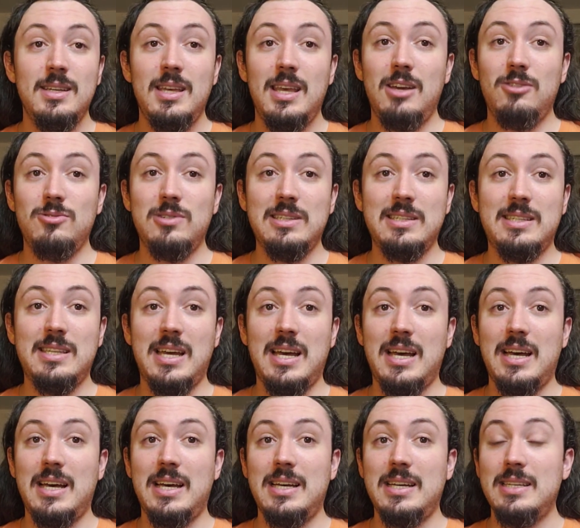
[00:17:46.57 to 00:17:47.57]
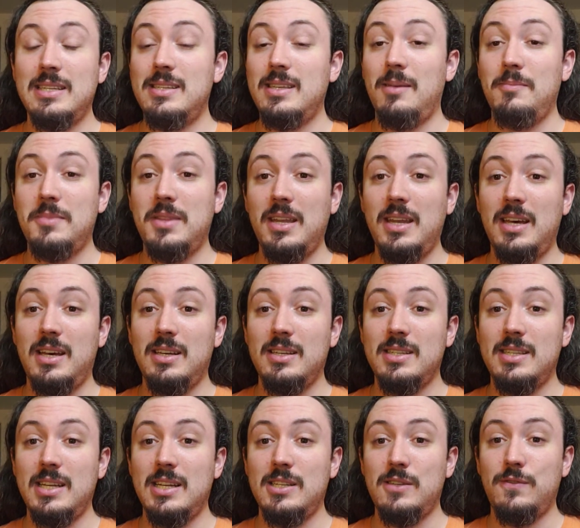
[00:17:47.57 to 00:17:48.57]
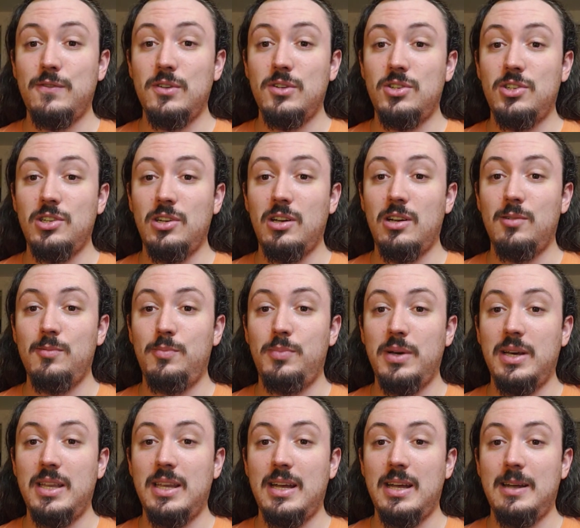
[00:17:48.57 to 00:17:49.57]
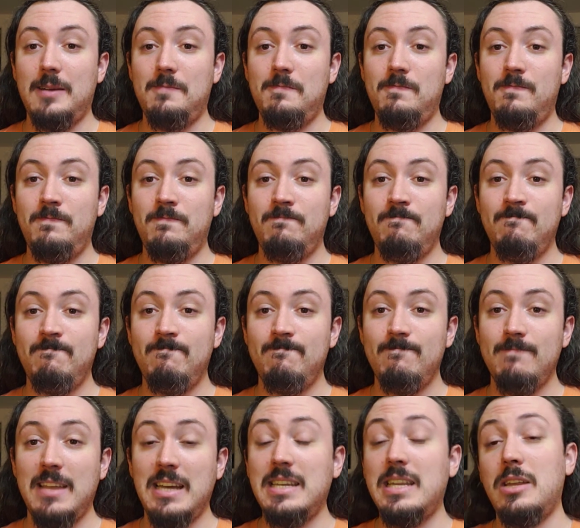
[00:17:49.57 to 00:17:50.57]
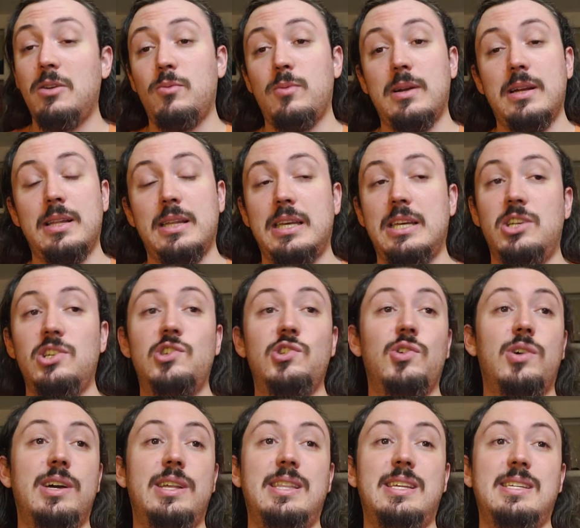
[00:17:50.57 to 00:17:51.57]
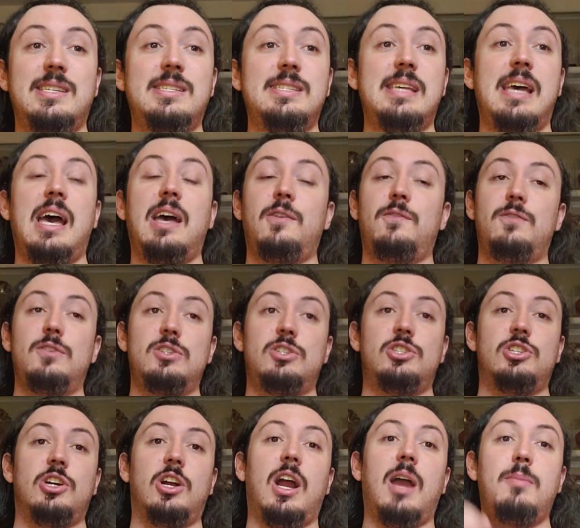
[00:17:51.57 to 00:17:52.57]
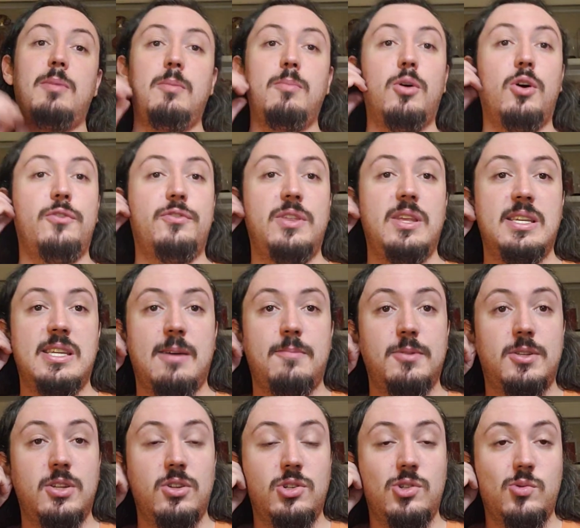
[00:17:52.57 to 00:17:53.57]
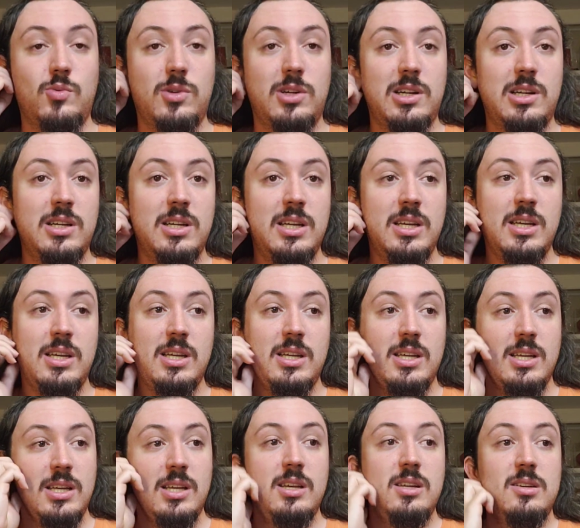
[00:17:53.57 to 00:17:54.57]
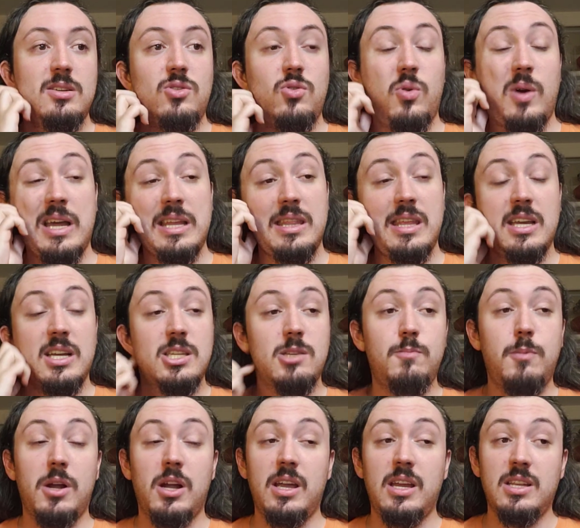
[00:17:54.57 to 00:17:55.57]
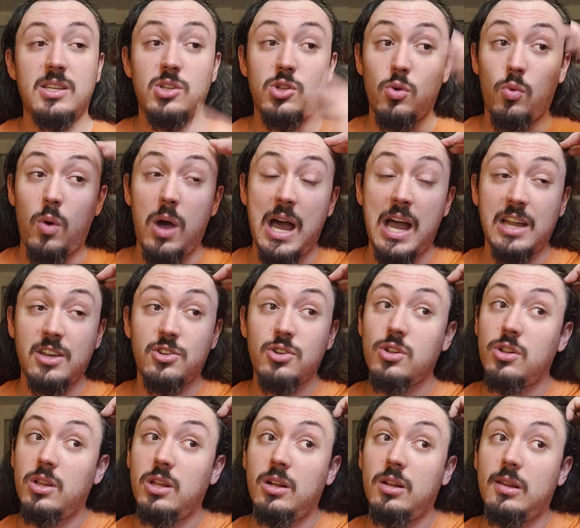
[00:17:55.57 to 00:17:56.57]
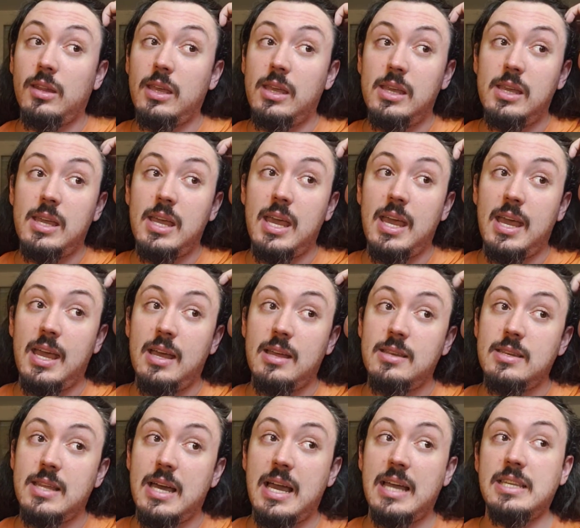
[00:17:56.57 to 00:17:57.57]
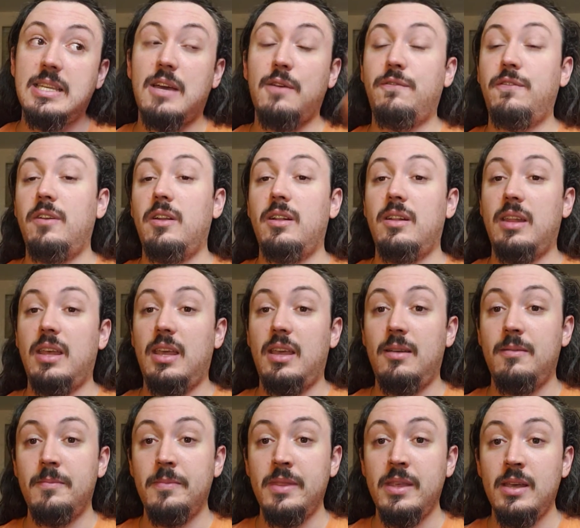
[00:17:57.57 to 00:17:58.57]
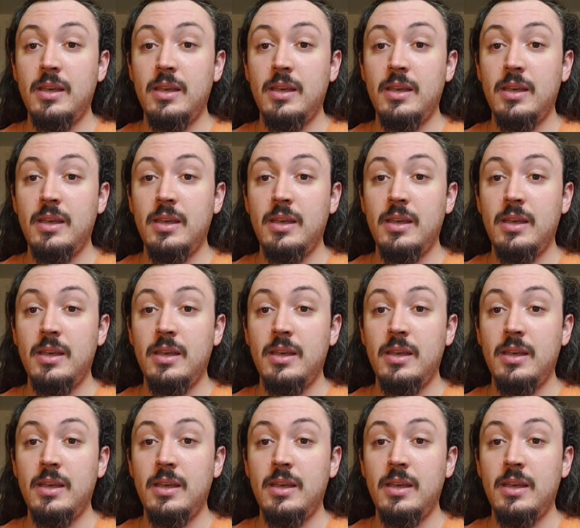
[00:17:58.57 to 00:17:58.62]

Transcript: it was uh, something else, that's for sure. But um, I did really enjoy this set for sure. I mean, both of these episodes were quite the experience to watch, clearly. And I definitely